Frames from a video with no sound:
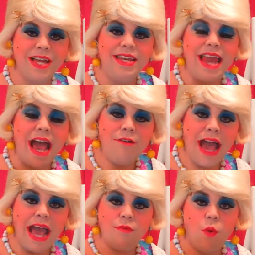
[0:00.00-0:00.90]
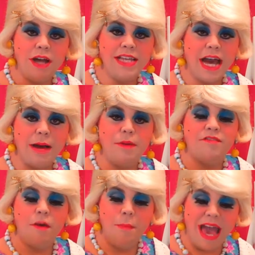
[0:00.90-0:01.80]
Now add one cup
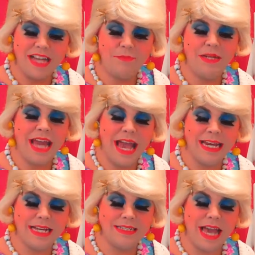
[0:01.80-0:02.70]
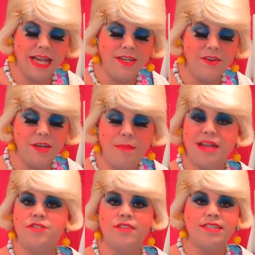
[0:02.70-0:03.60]
of the mashed bananas and you can
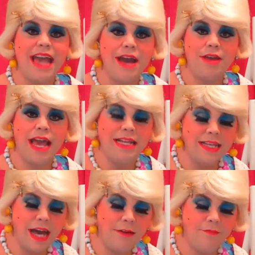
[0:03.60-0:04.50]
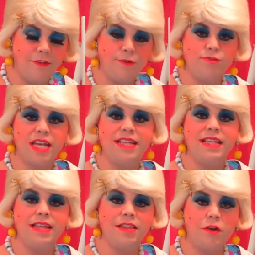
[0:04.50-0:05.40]
measure this out in cupfuls
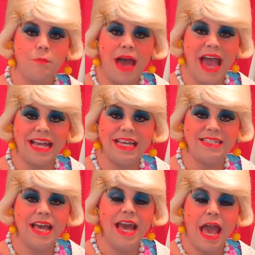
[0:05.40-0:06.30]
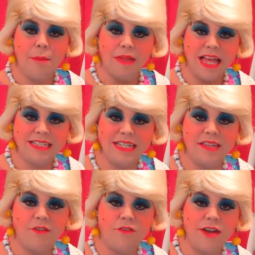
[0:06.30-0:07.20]
in little baggies and place it
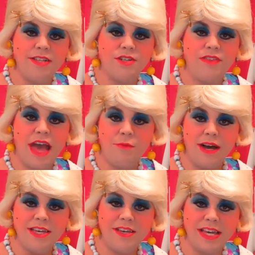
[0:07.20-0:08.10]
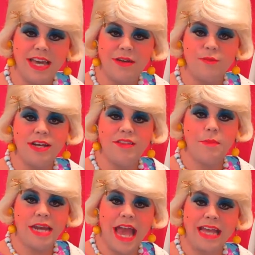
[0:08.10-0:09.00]
in the freezer and that way you can get rid of the
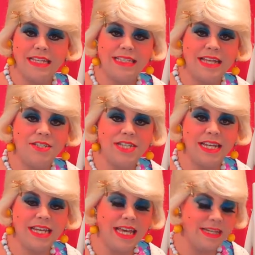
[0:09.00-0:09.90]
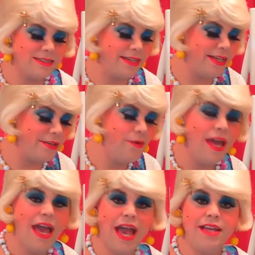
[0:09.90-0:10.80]
bananas that you didn't get to
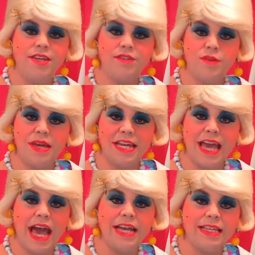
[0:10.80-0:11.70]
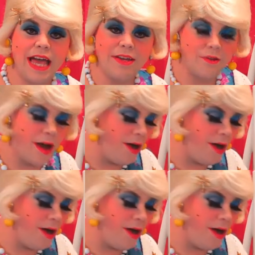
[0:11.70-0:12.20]
and use them in a cake later